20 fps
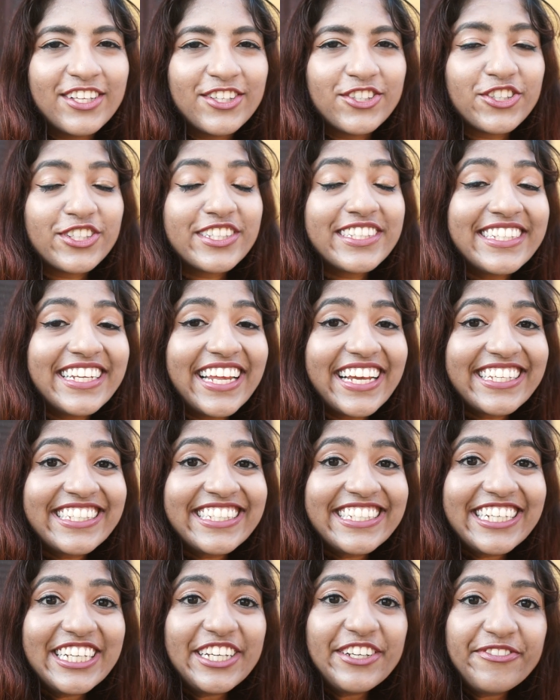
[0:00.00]
So it's next
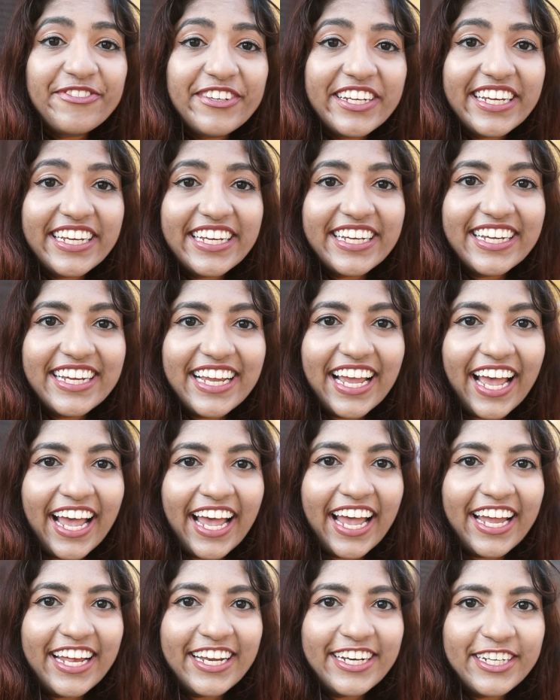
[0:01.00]
evening
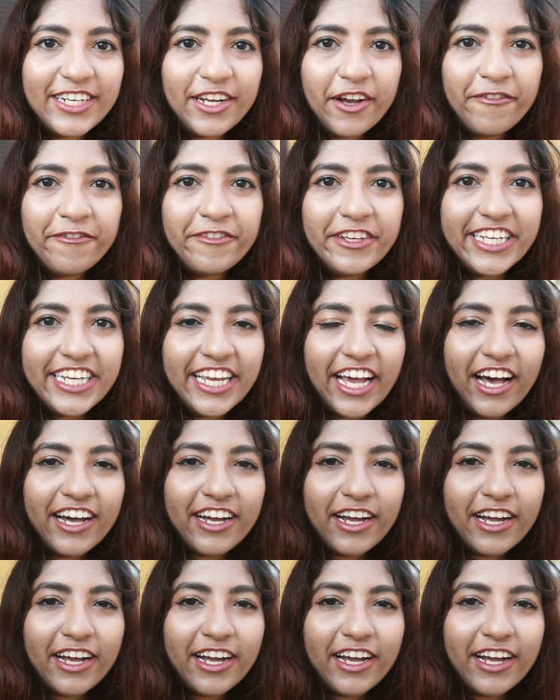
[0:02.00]
and we are